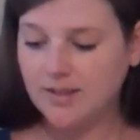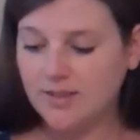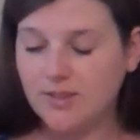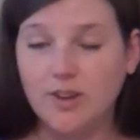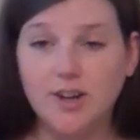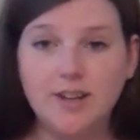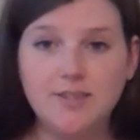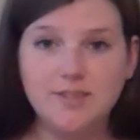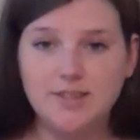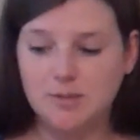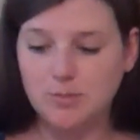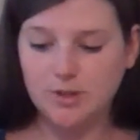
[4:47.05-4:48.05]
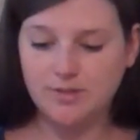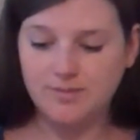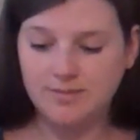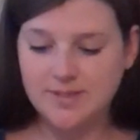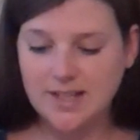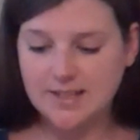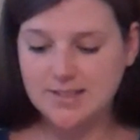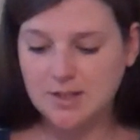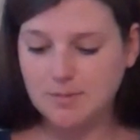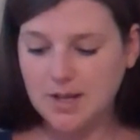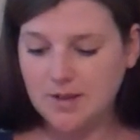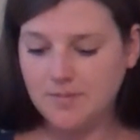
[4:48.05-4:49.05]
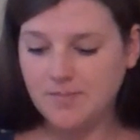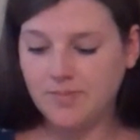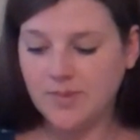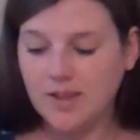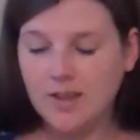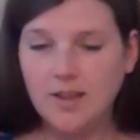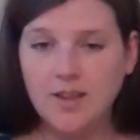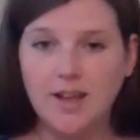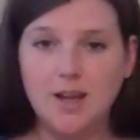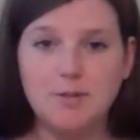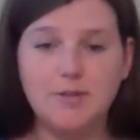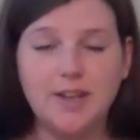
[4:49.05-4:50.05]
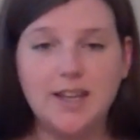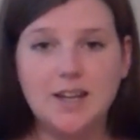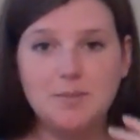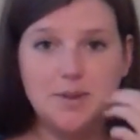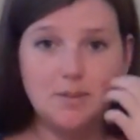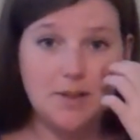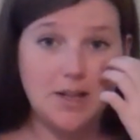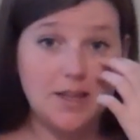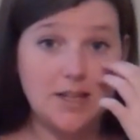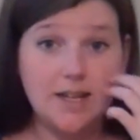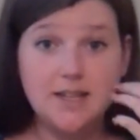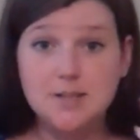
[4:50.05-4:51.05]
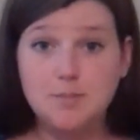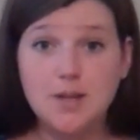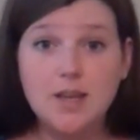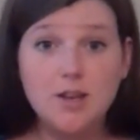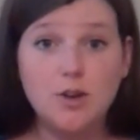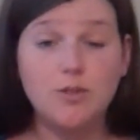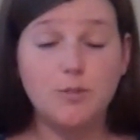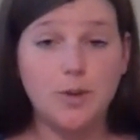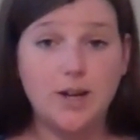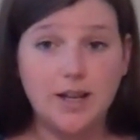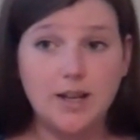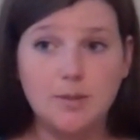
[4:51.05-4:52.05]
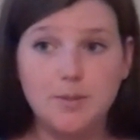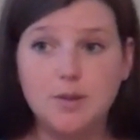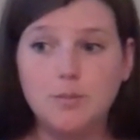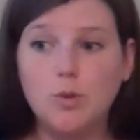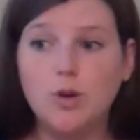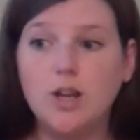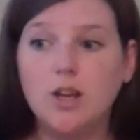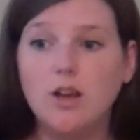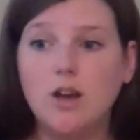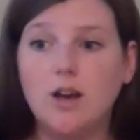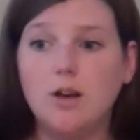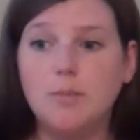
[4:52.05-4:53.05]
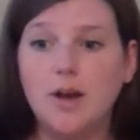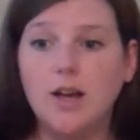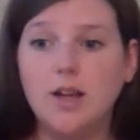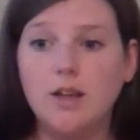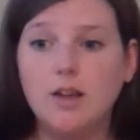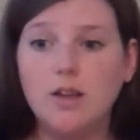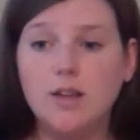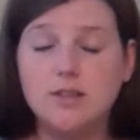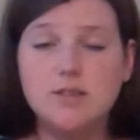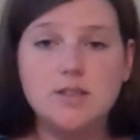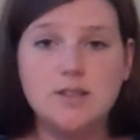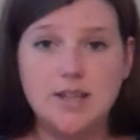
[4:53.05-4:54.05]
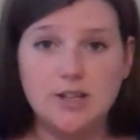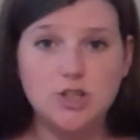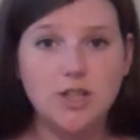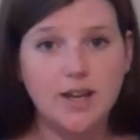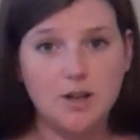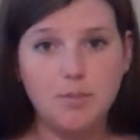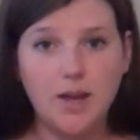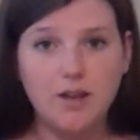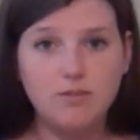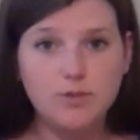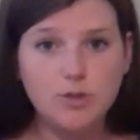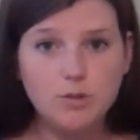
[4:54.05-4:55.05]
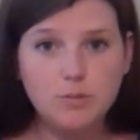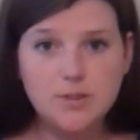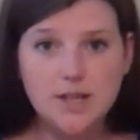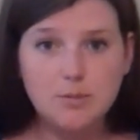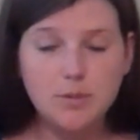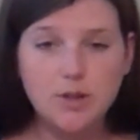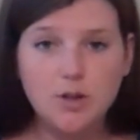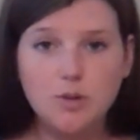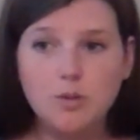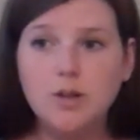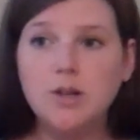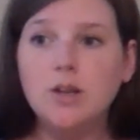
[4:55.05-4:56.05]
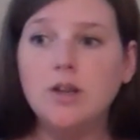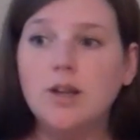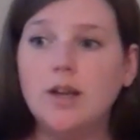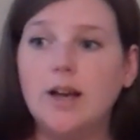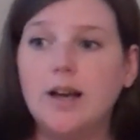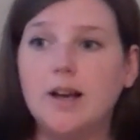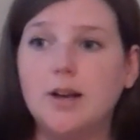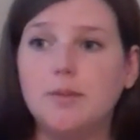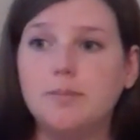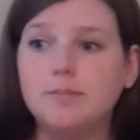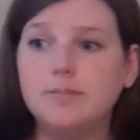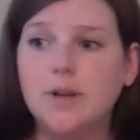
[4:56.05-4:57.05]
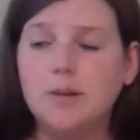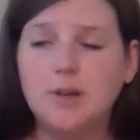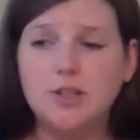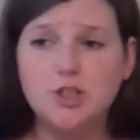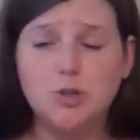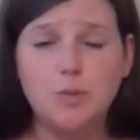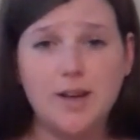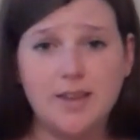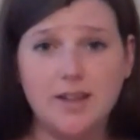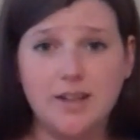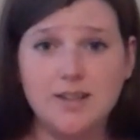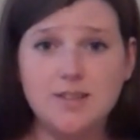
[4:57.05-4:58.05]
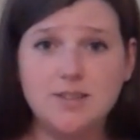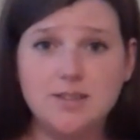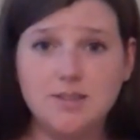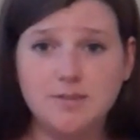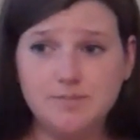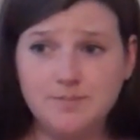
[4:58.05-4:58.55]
sorry, someone texting me. If I get up in the middle of the night to pee or when I get up in the morning, it's actually kind of painful down below. I'm not sure why that is.